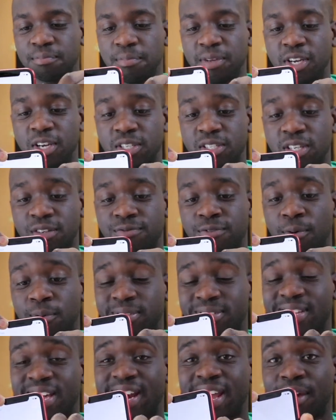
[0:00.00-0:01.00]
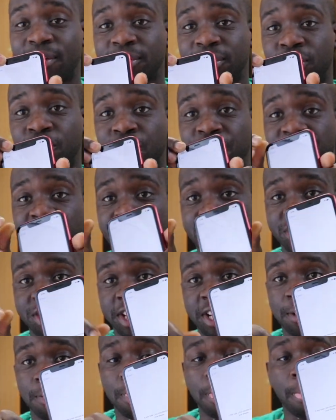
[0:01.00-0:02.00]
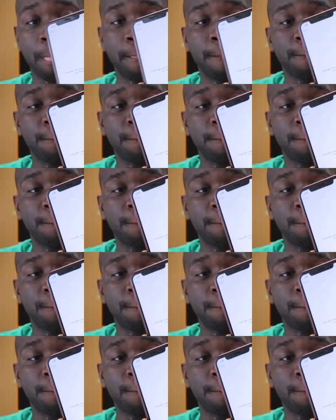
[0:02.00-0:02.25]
because this phone is not out in Korea as yet.